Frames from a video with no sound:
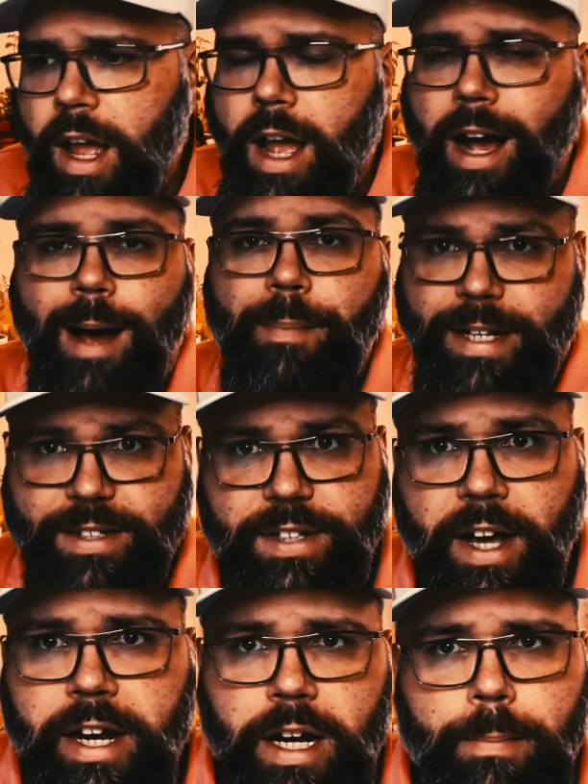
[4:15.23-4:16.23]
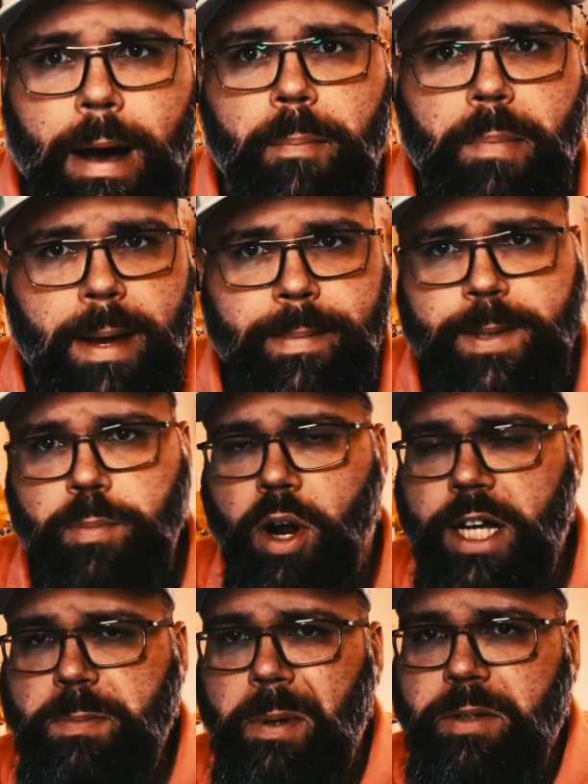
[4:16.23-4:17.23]
I'm excited about Bateman's
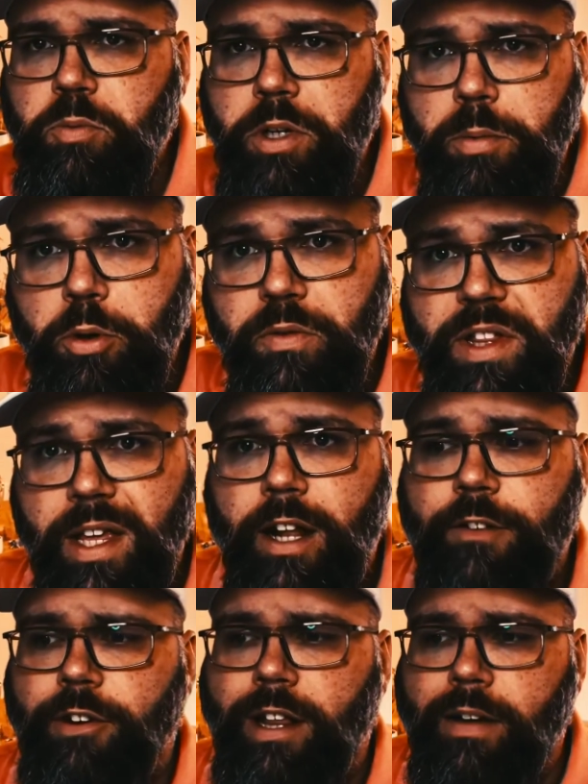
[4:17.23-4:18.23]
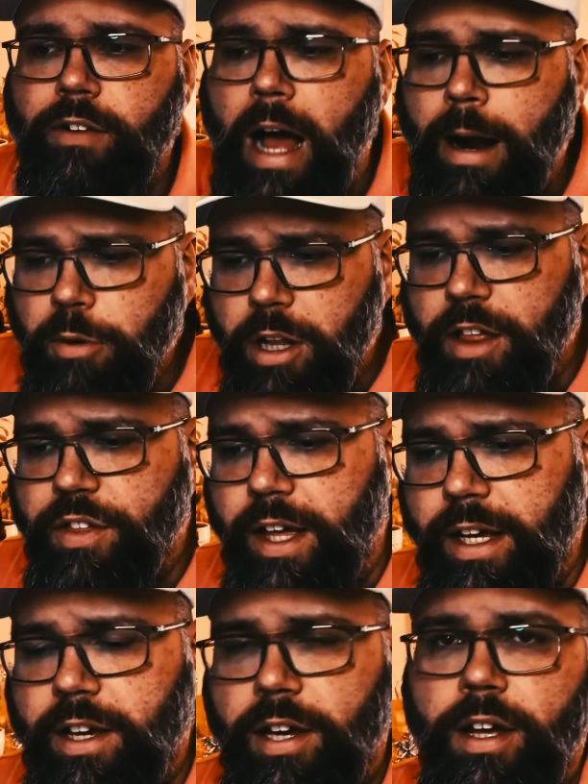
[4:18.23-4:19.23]
prospects when you move to the NFL level. I really
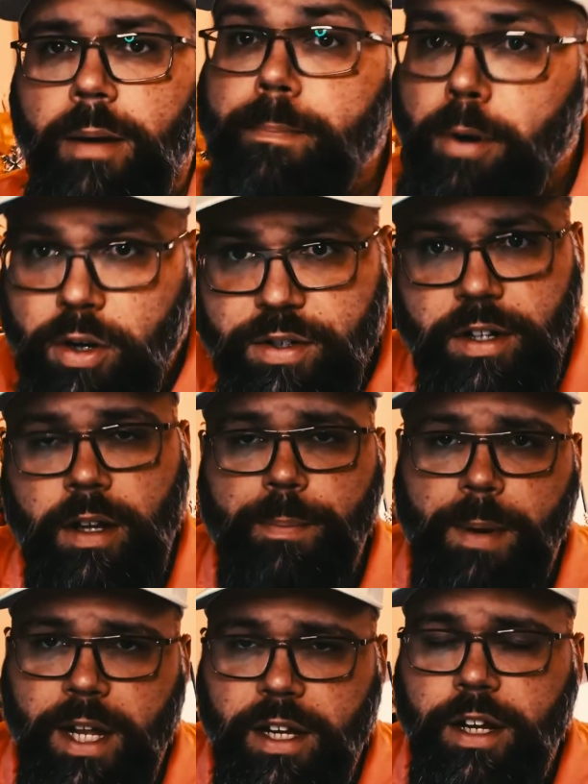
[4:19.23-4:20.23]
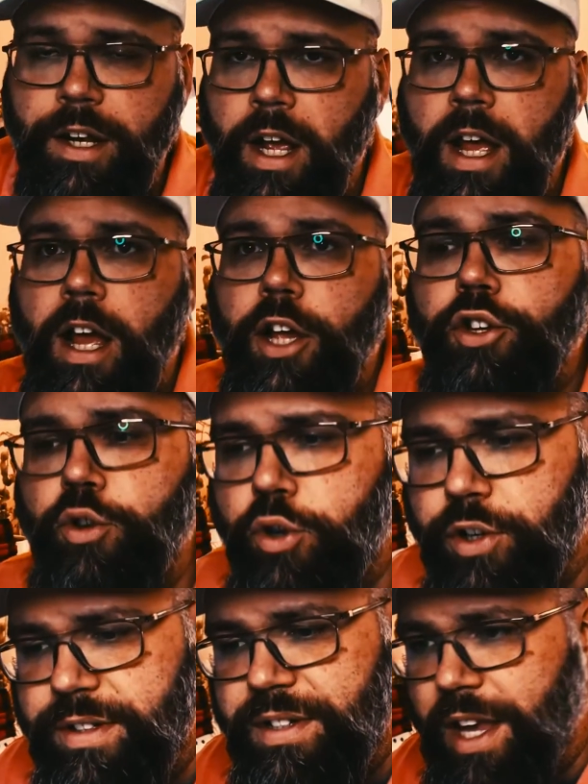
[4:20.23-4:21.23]
think, personal opinion, you
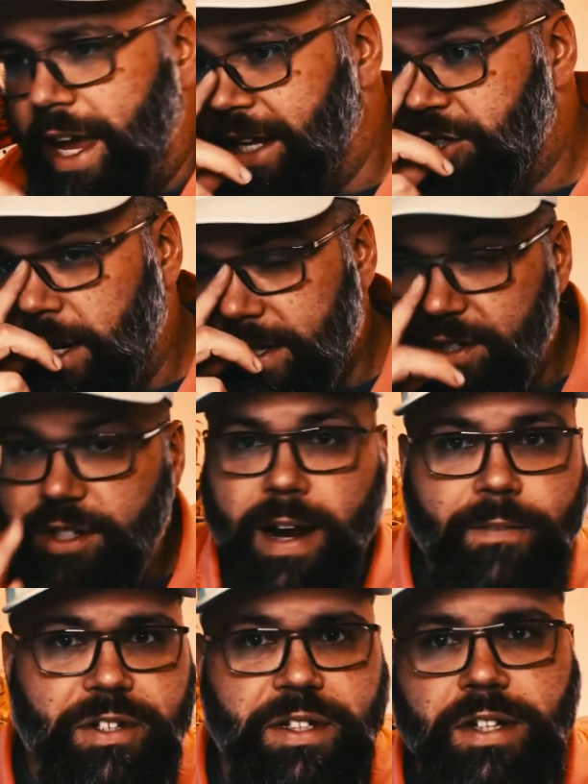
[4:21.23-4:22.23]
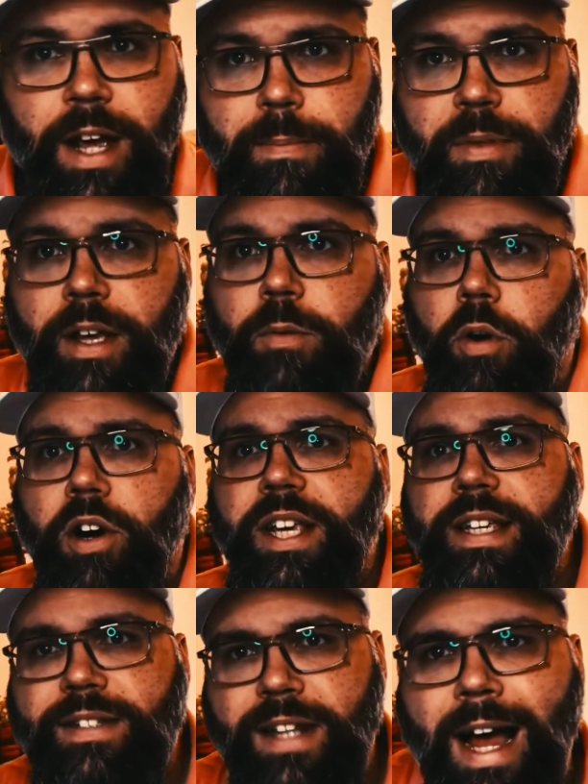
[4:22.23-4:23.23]
could see a Justin Jefferson type thing where
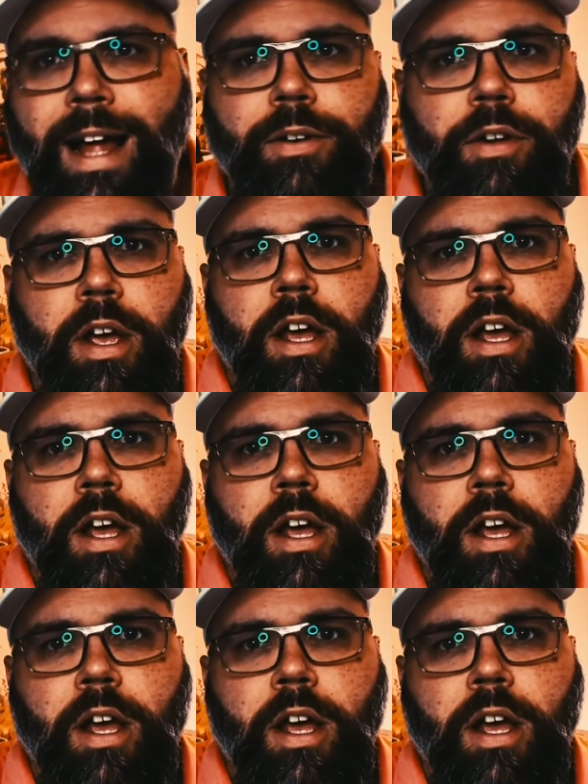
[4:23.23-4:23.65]
he's not